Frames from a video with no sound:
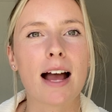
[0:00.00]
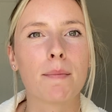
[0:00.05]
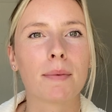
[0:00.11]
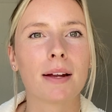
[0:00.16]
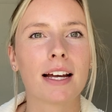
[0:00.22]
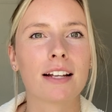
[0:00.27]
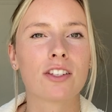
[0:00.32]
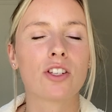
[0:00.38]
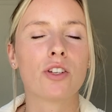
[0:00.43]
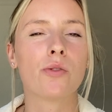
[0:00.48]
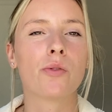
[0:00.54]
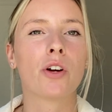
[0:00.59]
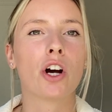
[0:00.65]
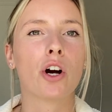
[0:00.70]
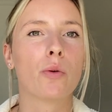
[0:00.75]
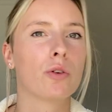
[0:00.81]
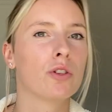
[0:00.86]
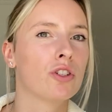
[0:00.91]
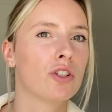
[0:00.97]
get to
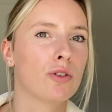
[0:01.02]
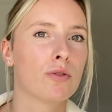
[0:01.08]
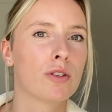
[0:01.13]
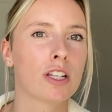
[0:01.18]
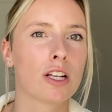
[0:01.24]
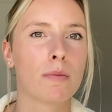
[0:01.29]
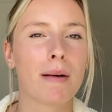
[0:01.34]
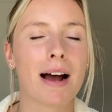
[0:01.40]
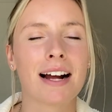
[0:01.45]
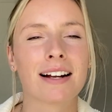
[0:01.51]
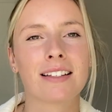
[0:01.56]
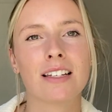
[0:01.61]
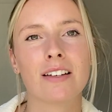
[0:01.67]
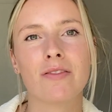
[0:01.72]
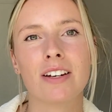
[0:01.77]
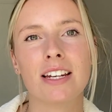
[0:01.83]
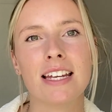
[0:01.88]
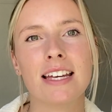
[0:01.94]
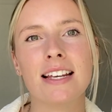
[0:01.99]
go and do some
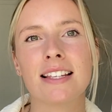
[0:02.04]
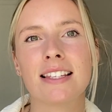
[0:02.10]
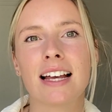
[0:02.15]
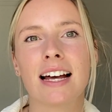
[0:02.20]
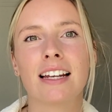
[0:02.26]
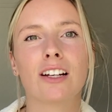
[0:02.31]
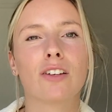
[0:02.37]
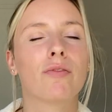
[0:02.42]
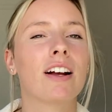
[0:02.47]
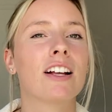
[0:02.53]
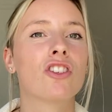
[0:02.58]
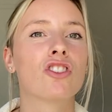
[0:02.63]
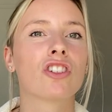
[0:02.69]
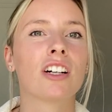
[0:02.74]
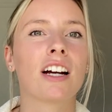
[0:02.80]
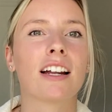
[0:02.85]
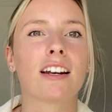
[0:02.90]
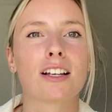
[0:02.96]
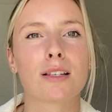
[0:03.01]
activities and
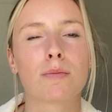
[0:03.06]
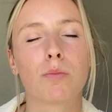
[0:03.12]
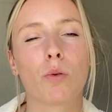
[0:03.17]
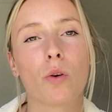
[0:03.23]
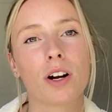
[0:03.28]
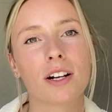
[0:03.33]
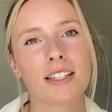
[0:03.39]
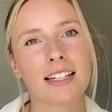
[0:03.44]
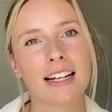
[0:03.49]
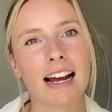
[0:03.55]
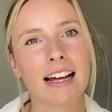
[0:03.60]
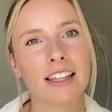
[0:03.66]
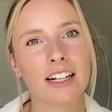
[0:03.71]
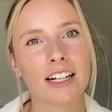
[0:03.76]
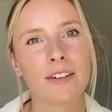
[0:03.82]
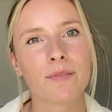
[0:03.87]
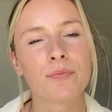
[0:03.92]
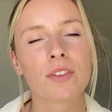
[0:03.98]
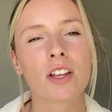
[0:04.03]
adventure and explore
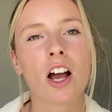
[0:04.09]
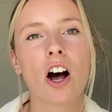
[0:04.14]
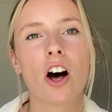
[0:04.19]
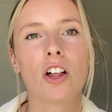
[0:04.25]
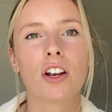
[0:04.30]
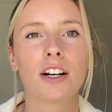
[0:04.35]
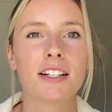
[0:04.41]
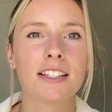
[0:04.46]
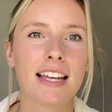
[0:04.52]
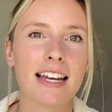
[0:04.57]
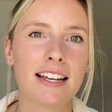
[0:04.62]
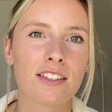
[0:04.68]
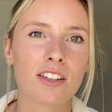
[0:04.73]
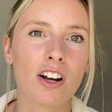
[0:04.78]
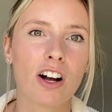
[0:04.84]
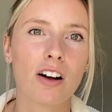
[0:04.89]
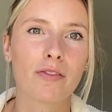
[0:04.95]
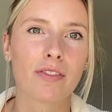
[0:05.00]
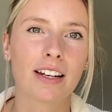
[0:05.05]
together on our days
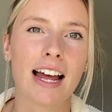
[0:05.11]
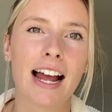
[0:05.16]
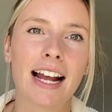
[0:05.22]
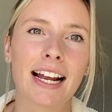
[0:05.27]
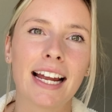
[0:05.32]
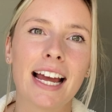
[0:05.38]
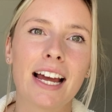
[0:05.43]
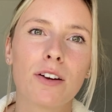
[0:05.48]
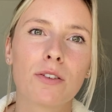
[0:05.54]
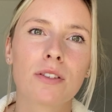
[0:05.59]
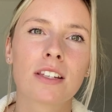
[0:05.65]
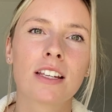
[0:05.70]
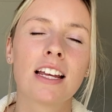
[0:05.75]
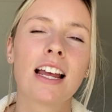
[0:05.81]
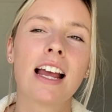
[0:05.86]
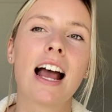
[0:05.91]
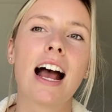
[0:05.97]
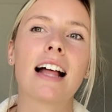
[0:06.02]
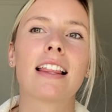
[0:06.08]
off and hang out.
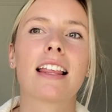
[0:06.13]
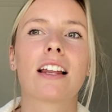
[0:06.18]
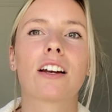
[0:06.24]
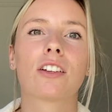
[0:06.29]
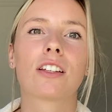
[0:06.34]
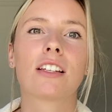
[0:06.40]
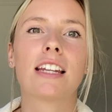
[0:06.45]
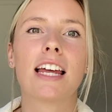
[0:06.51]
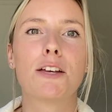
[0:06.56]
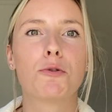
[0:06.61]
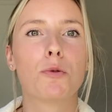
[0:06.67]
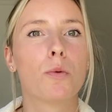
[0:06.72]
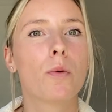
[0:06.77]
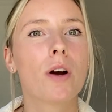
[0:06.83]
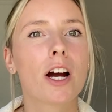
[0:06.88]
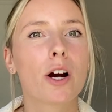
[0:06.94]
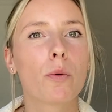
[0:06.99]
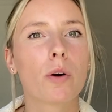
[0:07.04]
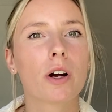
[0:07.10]
And then on the days we
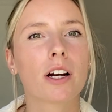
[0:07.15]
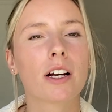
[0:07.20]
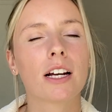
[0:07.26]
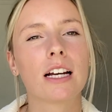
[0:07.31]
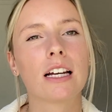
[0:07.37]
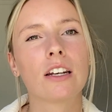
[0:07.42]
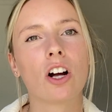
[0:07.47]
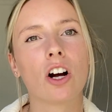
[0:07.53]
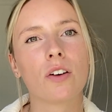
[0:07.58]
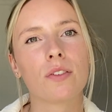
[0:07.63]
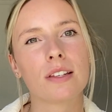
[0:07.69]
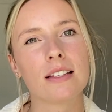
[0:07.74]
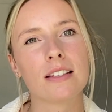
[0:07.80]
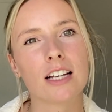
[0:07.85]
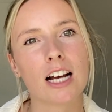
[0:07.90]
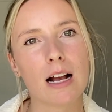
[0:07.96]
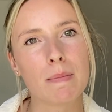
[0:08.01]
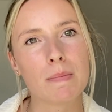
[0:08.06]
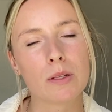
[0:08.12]
were working,
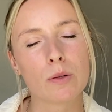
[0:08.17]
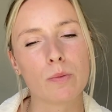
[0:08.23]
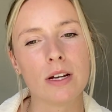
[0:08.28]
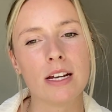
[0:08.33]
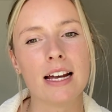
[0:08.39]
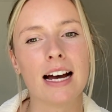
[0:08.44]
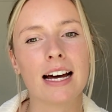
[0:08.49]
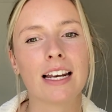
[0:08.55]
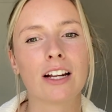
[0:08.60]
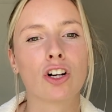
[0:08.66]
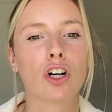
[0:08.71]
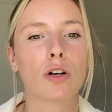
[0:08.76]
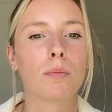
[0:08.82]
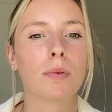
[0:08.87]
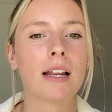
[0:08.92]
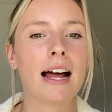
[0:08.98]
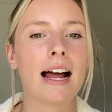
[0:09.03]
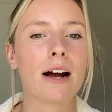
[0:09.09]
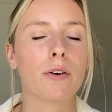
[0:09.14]
oftentimes we had a
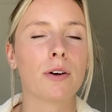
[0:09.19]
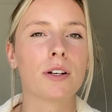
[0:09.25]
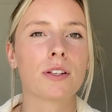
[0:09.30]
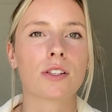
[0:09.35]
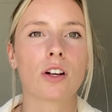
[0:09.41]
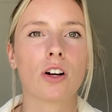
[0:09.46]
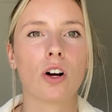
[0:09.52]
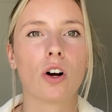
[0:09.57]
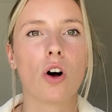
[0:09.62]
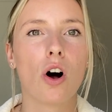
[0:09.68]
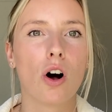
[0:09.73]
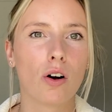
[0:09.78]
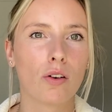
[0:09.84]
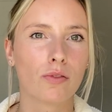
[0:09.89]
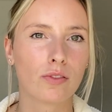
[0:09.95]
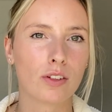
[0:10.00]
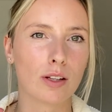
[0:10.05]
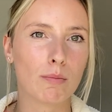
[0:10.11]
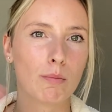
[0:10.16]
couple of hours
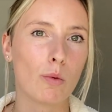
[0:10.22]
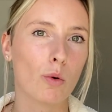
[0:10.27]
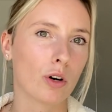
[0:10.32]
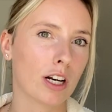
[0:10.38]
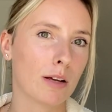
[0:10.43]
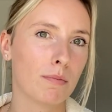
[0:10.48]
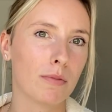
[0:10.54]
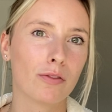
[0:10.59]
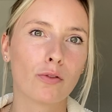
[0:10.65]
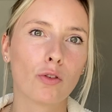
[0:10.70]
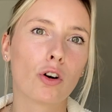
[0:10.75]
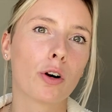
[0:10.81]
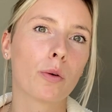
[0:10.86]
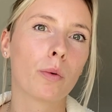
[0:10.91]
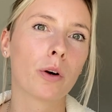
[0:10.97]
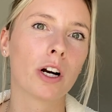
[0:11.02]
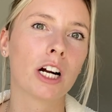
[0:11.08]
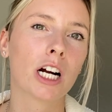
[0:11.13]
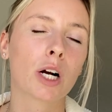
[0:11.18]
off in the morning before
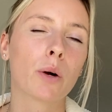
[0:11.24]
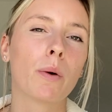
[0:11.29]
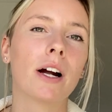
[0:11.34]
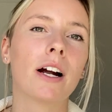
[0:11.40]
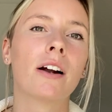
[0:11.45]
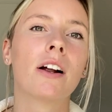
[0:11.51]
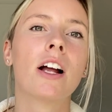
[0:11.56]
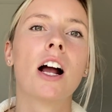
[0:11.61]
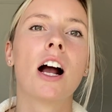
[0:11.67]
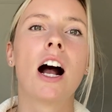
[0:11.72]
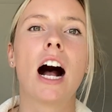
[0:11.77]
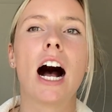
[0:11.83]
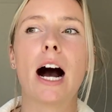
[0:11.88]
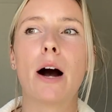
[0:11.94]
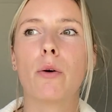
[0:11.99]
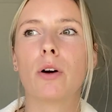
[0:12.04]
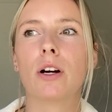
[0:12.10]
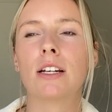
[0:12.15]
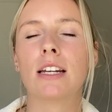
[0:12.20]
work where I
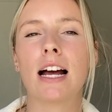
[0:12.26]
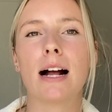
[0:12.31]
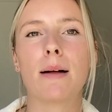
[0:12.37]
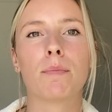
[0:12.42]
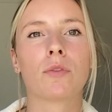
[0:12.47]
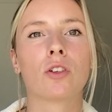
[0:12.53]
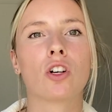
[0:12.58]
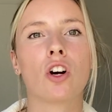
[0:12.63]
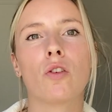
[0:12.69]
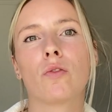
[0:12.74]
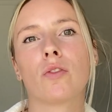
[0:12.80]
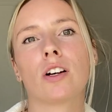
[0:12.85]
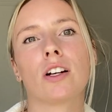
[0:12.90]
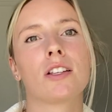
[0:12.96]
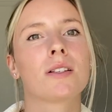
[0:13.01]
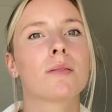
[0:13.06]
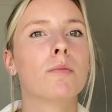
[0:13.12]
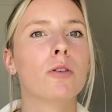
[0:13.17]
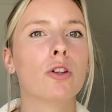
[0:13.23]
would go for a
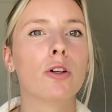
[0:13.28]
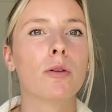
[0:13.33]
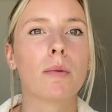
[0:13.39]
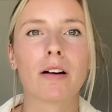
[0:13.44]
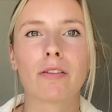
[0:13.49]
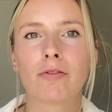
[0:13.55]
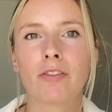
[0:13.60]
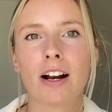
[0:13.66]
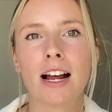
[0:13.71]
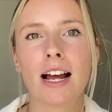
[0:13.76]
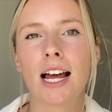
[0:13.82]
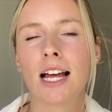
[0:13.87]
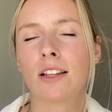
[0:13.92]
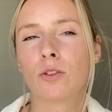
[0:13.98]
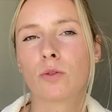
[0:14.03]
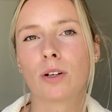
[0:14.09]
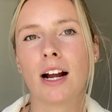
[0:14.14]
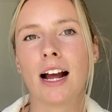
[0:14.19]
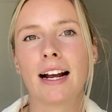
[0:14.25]
smoothie with my friend
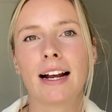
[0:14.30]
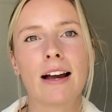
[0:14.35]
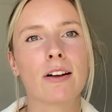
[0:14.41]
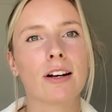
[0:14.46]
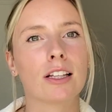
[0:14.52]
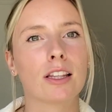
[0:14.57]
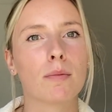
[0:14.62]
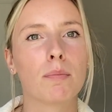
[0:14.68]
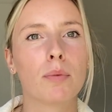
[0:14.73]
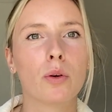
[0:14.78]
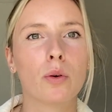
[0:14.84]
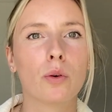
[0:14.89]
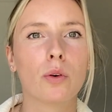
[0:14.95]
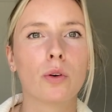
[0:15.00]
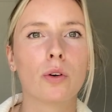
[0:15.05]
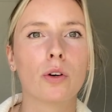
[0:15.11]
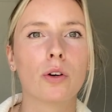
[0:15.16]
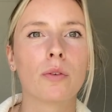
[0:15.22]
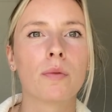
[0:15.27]
or hang out at the
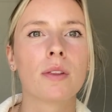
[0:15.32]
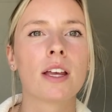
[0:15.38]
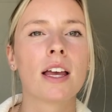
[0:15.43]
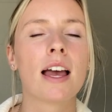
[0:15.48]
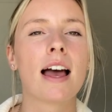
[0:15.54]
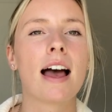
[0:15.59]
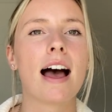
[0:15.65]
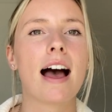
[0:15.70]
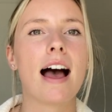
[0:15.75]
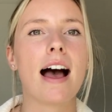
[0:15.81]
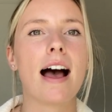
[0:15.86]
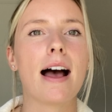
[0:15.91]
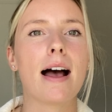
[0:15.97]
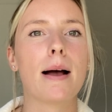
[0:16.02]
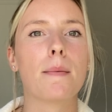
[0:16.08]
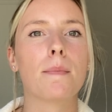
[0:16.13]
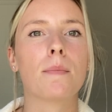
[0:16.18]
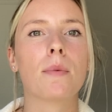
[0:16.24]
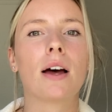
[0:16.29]
pool,
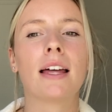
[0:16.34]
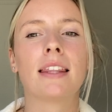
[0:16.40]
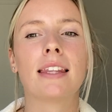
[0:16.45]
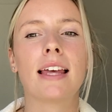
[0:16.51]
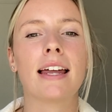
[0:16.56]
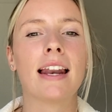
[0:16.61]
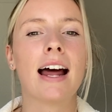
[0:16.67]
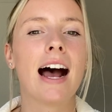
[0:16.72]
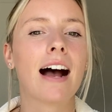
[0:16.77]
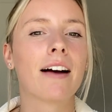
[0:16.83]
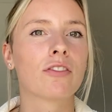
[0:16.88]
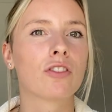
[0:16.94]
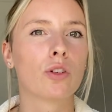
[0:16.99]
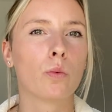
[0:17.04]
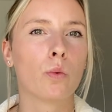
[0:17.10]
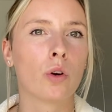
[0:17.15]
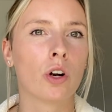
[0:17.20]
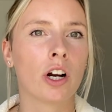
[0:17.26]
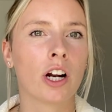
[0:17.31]
and then after
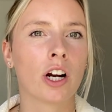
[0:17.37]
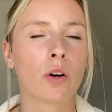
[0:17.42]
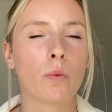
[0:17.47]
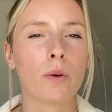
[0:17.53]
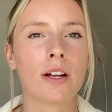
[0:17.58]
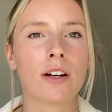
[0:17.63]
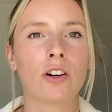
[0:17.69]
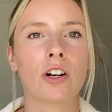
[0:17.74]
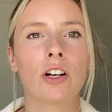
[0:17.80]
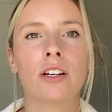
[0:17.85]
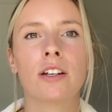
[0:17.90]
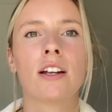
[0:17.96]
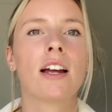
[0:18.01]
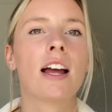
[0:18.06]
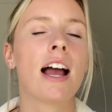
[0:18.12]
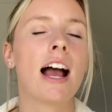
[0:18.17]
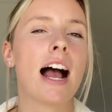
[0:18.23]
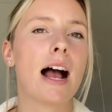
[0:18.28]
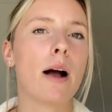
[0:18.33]
work we could
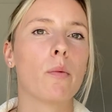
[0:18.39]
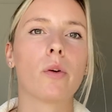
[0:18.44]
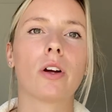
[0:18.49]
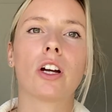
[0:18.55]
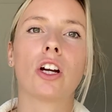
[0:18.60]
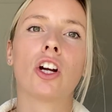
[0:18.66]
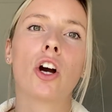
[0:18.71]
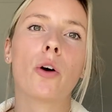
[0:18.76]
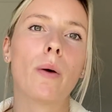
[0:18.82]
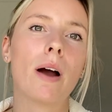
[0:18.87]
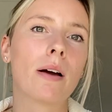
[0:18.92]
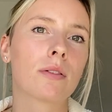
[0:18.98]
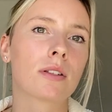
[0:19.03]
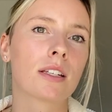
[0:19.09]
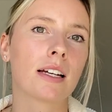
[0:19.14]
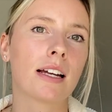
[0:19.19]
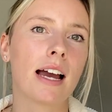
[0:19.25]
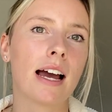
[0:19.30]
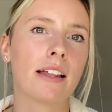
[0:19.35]
go out
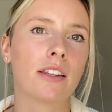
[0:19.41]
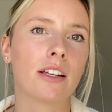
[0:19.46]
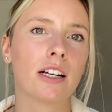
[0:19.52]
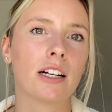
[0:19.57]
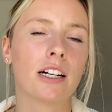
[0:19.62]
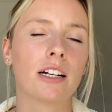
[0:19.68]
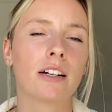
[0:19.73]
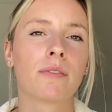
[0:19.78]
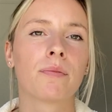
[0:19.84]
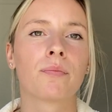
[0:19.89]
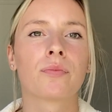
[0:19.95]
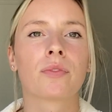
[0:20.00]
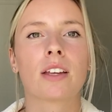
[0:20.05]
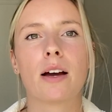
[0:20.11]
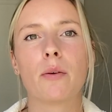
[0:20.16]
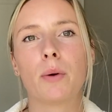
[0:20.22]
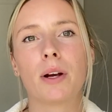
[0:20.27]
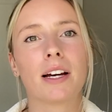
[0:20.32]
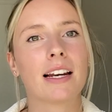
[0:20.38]
together,
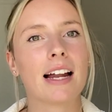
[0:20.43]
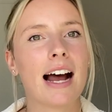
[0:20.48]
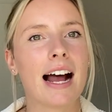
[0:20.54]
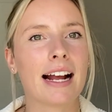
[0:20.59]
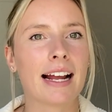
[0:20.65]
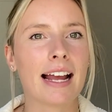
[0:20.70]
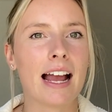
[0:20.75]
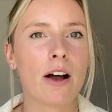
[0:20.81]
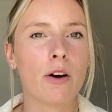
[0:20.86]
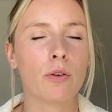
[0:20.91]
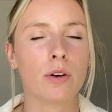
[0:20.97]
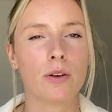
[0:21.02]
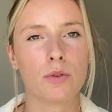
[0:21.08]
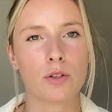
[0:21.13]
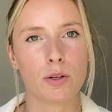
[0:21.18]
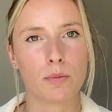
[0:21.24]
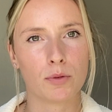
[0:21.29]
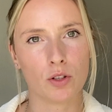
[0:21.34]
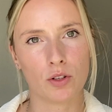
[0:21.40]
we could hang out, it
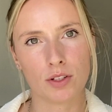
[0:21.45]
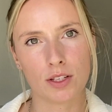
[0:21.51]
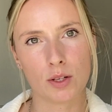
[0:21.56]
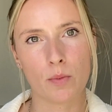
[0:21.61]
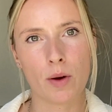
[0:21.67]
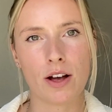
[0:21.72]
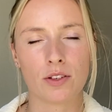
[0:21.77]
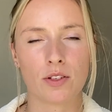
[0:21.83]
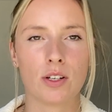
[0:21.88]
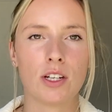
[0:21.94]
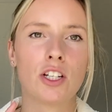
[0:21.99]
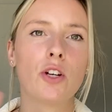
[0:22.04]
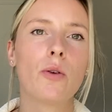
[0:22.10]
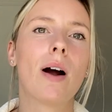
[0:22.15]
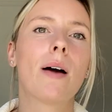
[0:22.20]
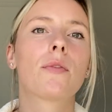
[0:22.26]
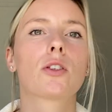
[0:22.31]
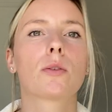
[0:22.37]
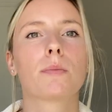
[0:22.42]
was up to us as well. So you do
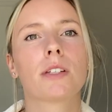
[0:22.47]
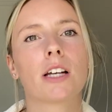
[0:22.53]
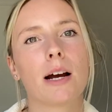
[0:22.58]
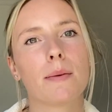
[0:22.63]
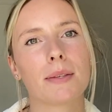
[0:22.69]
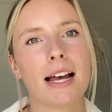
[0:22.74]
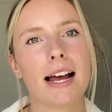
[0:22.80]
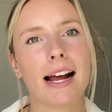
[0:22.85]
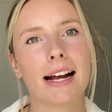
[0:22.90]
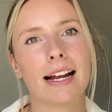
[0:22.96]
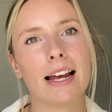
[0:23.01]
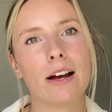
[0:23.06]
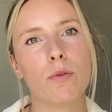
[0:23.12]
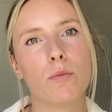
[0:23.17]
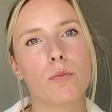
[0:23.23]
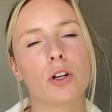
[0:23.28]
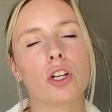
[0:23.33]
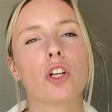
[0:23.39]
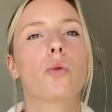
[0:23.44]
have some time to hang
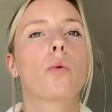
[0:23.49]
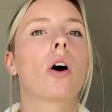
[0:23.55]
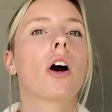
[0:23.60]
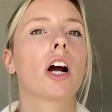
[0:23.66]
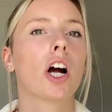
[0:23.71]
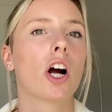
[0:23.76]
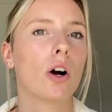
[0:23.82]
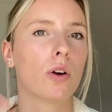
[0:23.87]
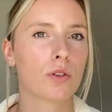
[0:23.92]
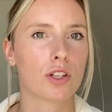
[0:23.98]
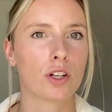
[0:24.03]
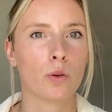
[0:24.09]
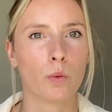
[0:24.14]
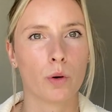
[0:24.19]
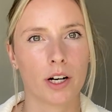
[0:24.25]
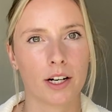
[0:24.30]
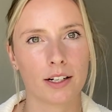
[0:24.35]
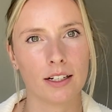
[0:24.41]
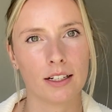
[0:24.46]
out, but you are also
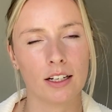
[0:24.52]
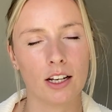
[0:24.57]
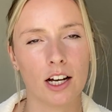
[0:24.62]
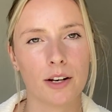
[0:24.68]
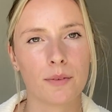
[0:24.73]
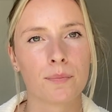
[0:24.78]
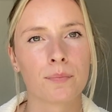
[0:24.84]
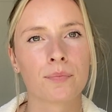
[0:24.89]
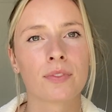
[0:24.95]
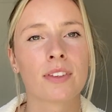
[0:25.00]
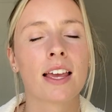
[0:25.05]
working a lot.